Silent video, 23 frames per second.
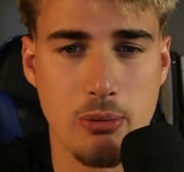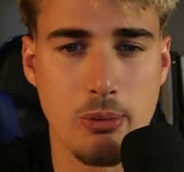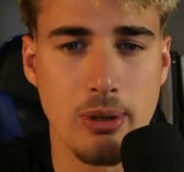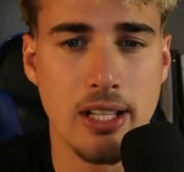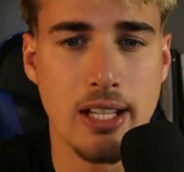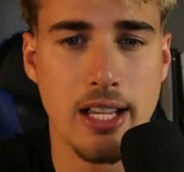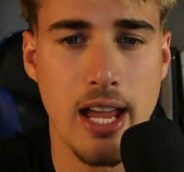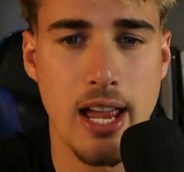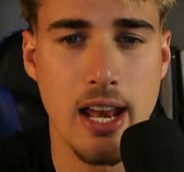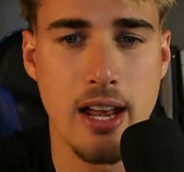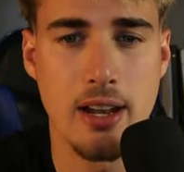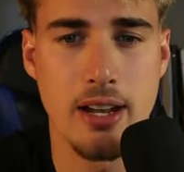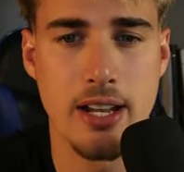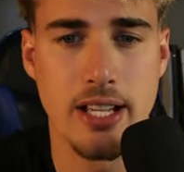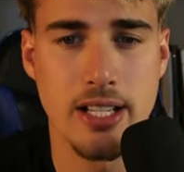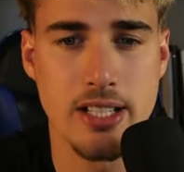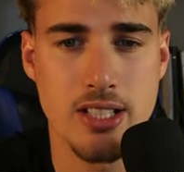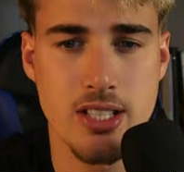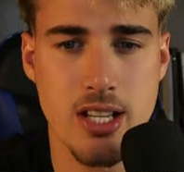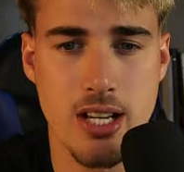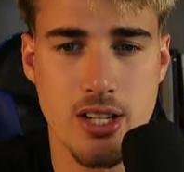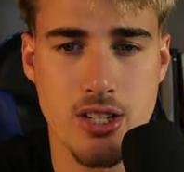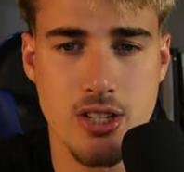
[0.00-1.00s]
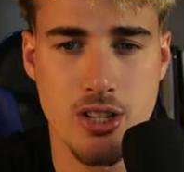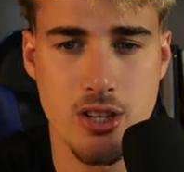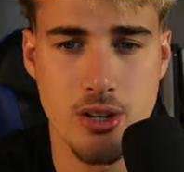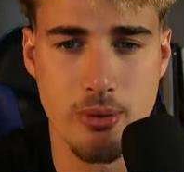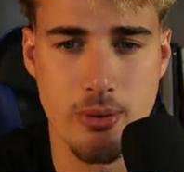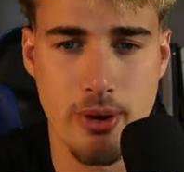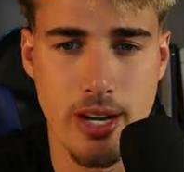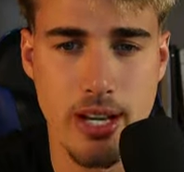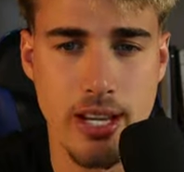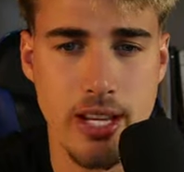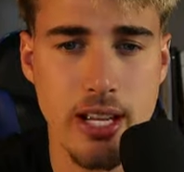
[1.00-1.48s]
We get an extension
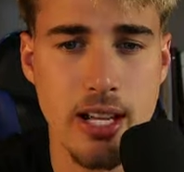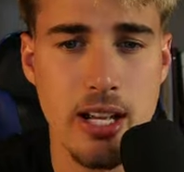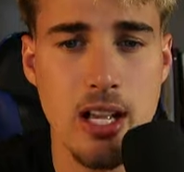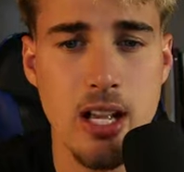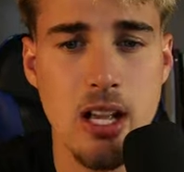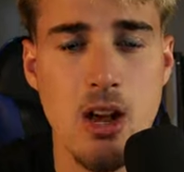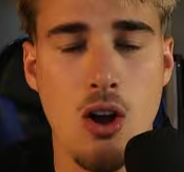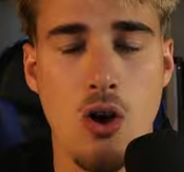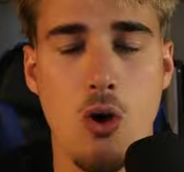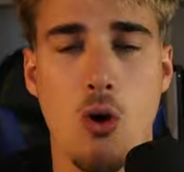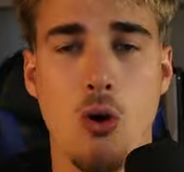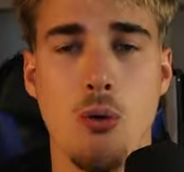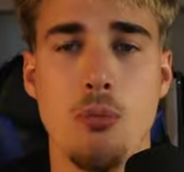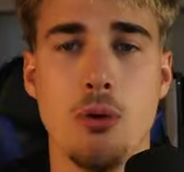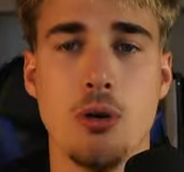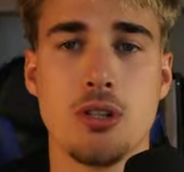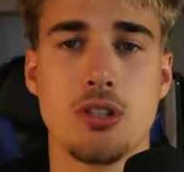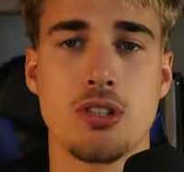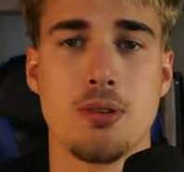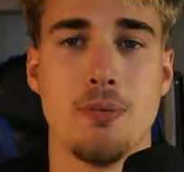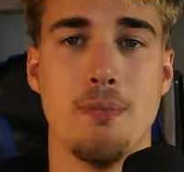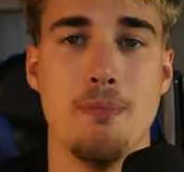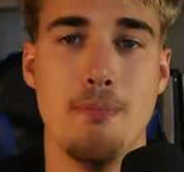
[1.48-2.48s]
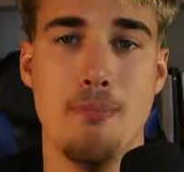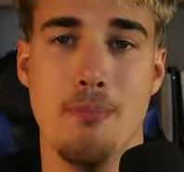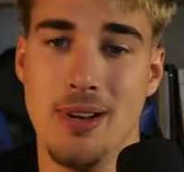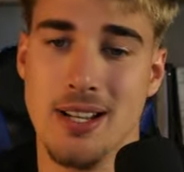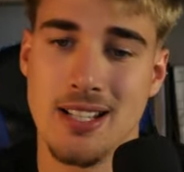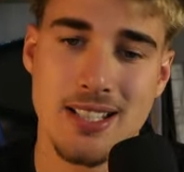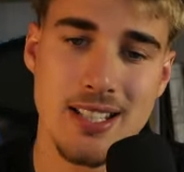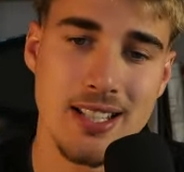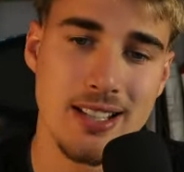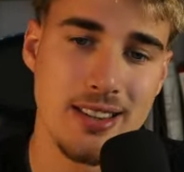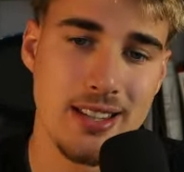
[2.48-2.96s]
already, almost
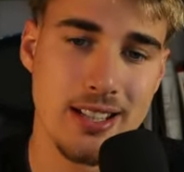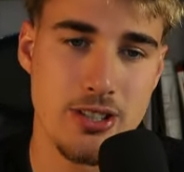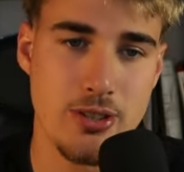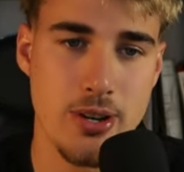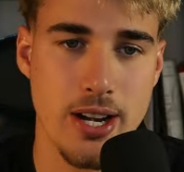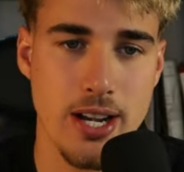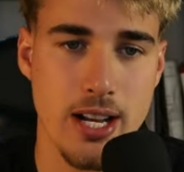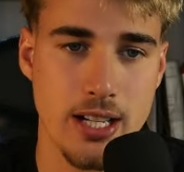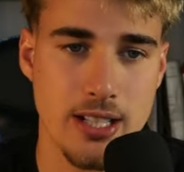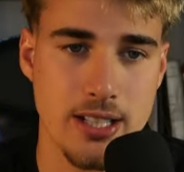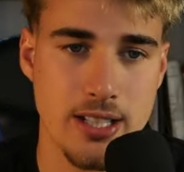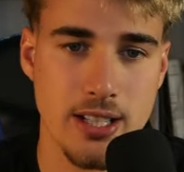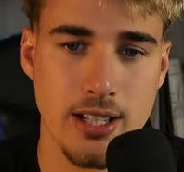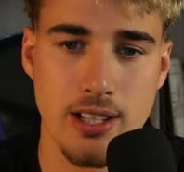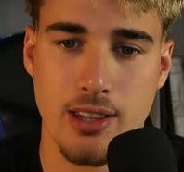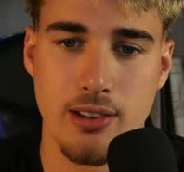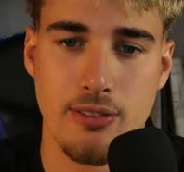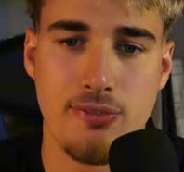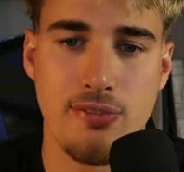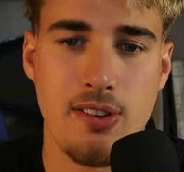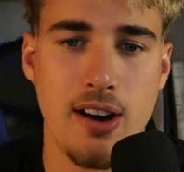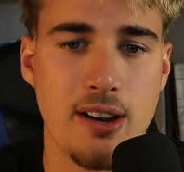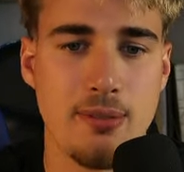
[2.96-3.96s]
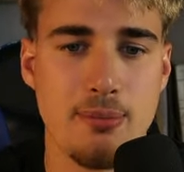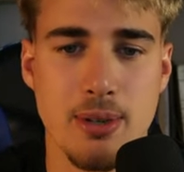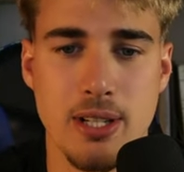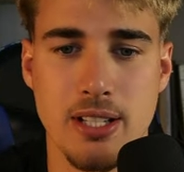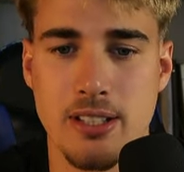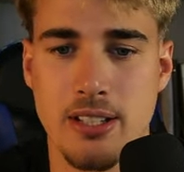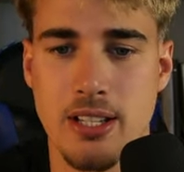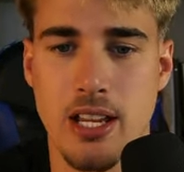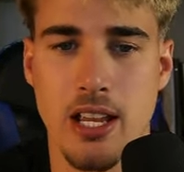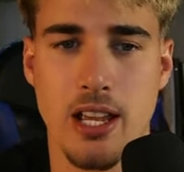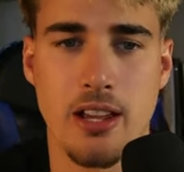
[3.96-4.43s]
missing the trade idea. The 5
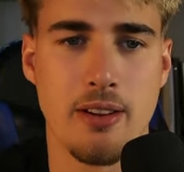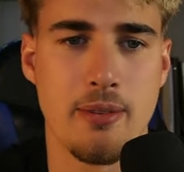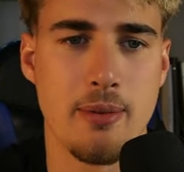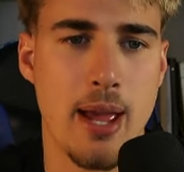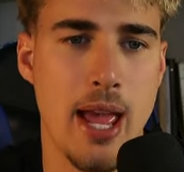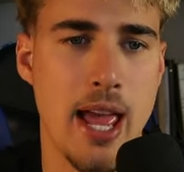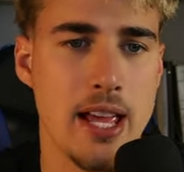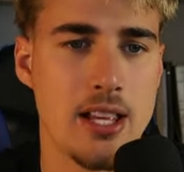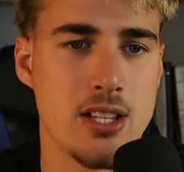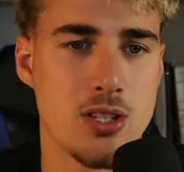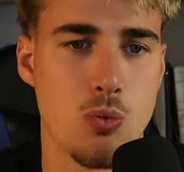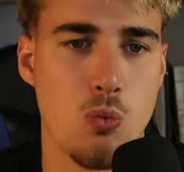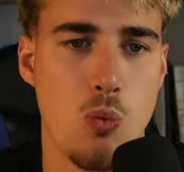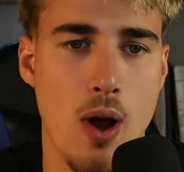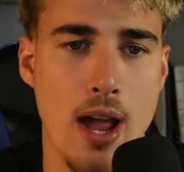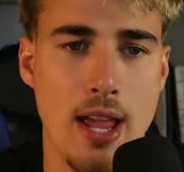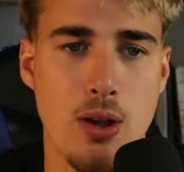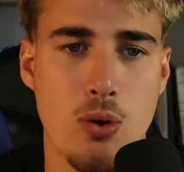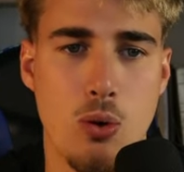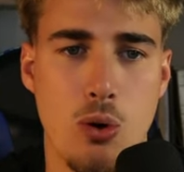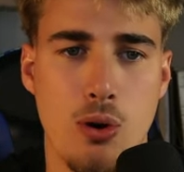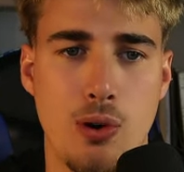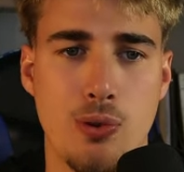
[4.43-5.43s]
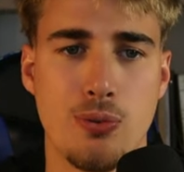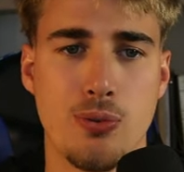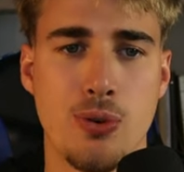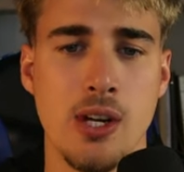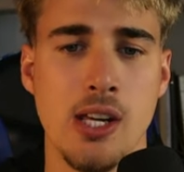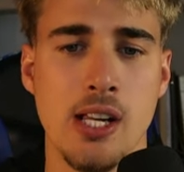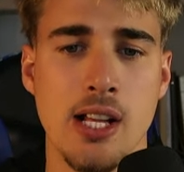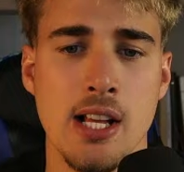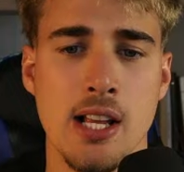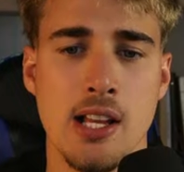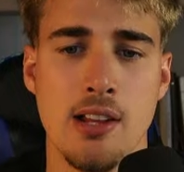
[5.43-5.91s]
minute EMA is way
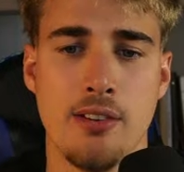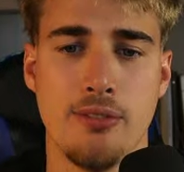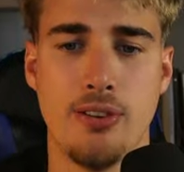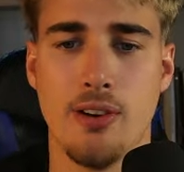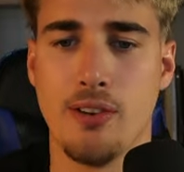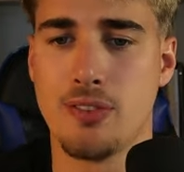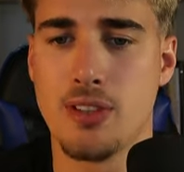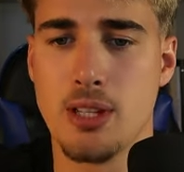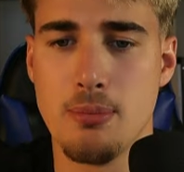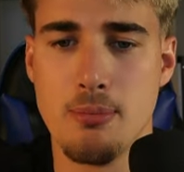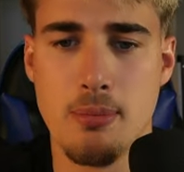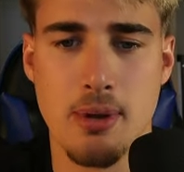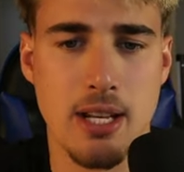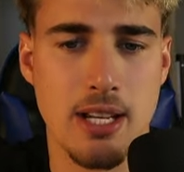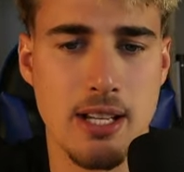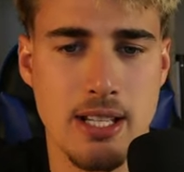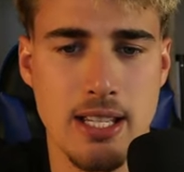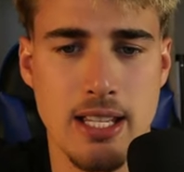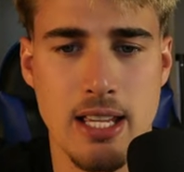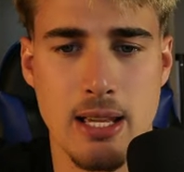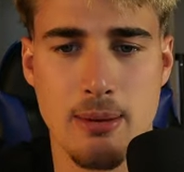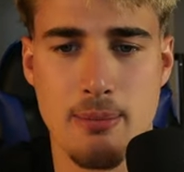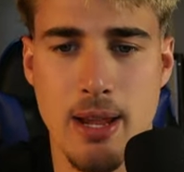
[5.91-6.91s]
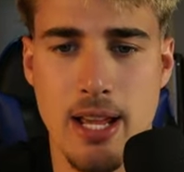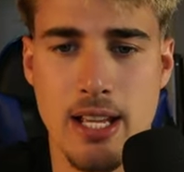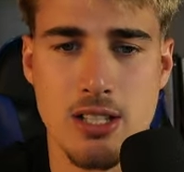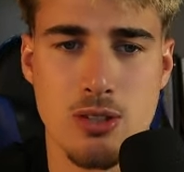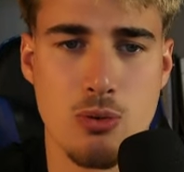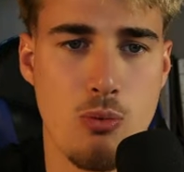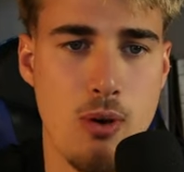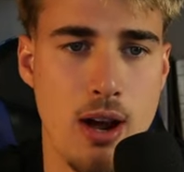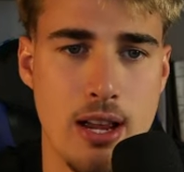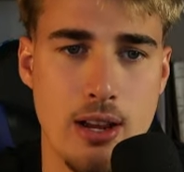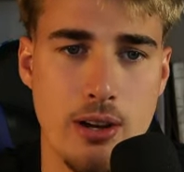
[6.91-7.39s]
off. 15 minute EMA
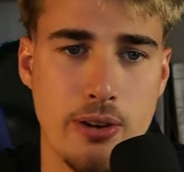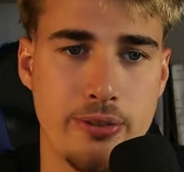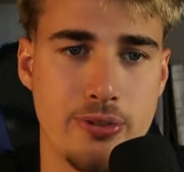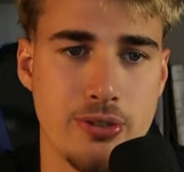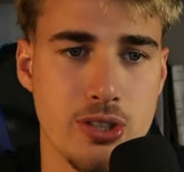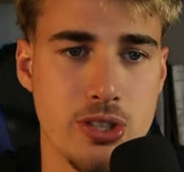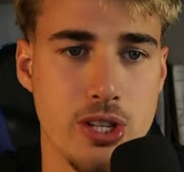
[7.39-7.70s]
is way off.